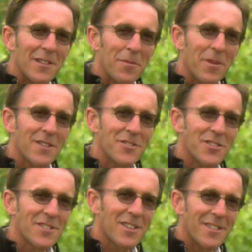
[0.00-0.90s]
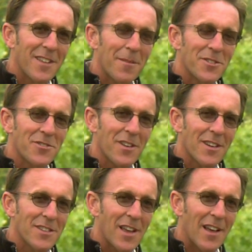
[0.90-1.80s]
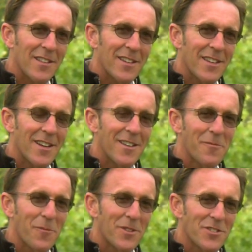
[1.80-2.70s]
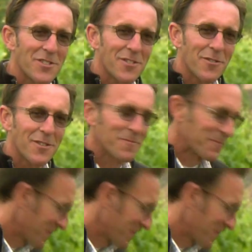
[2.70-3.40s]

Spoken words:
a little bit, and she's going to demonstrate exactly what she's doing.